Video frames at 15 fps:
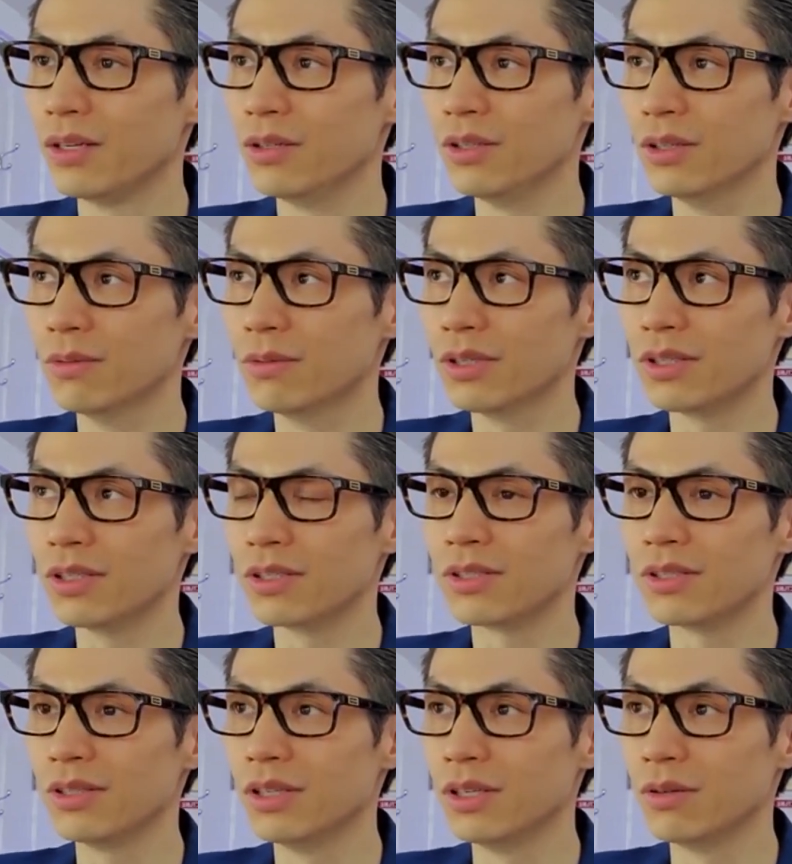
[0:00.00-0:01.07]
You know, what
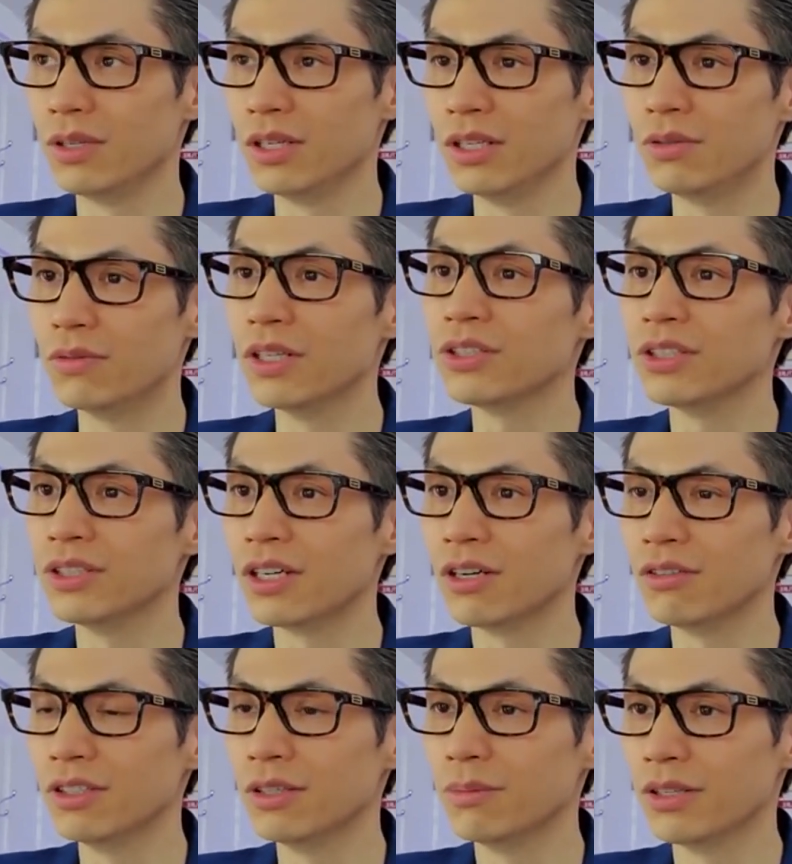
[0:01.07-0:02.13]
does intuition
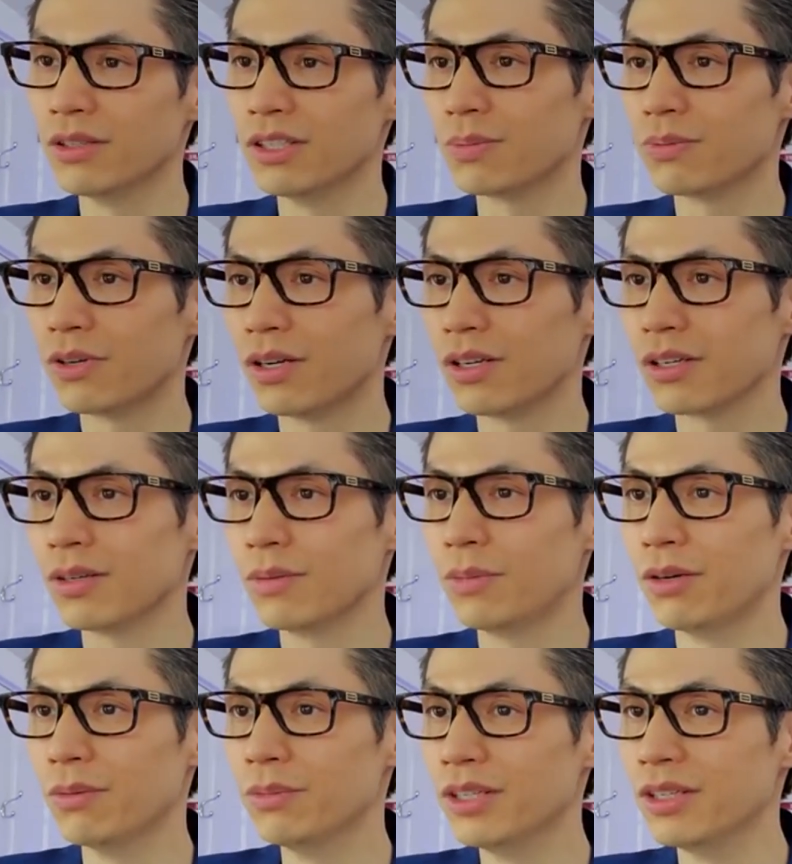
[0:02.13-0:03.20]
tell you about this product,
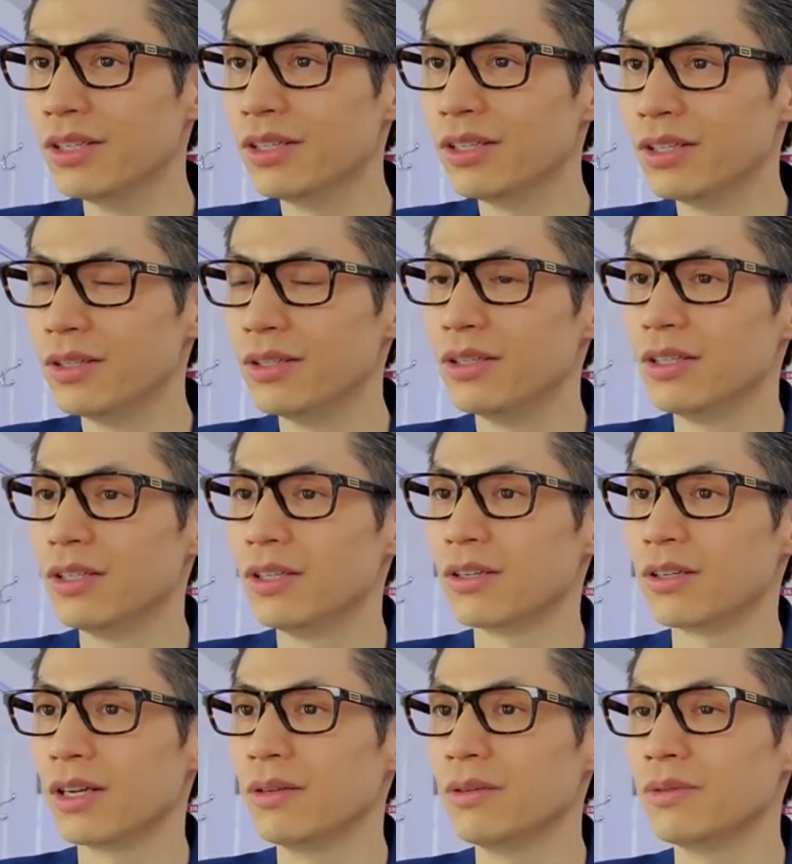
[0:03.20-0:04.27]
about me?
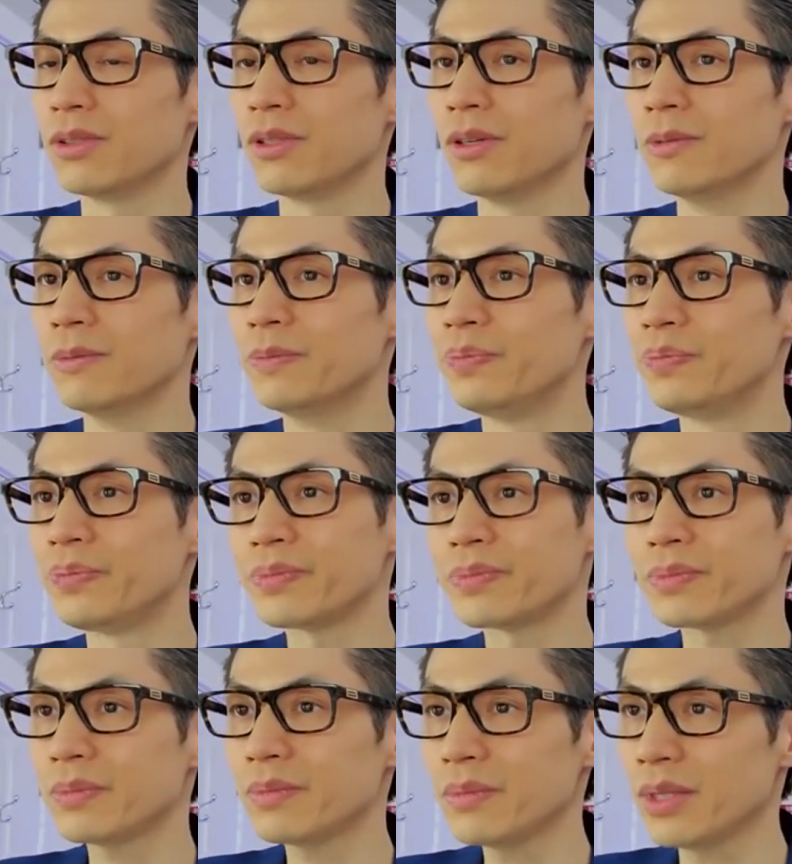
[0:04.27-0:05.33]
Okay? So
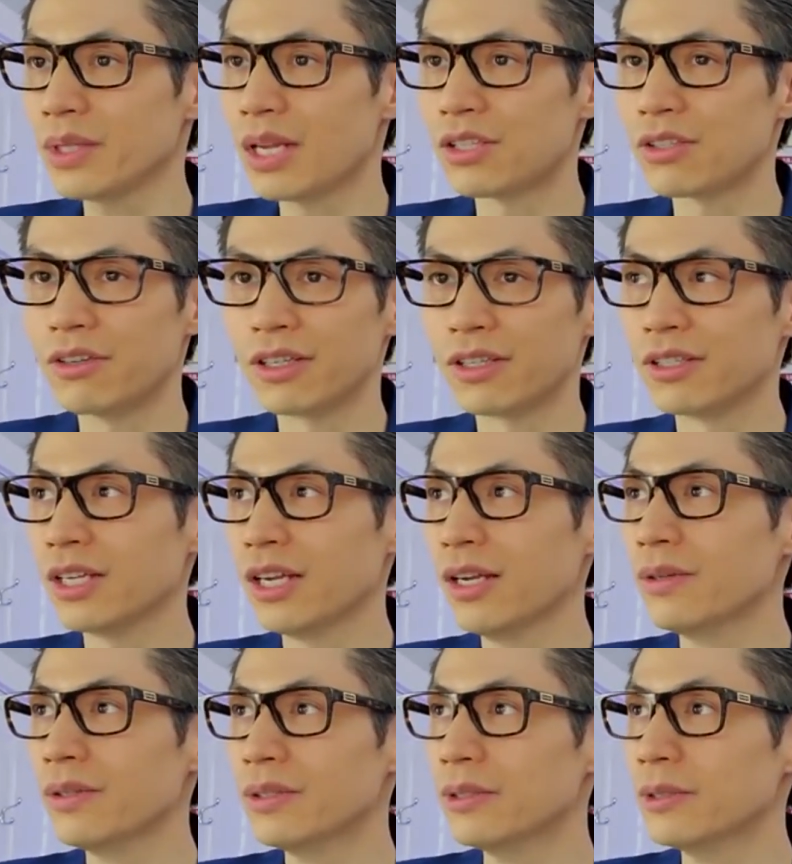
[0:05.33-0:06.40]
that's all I can say.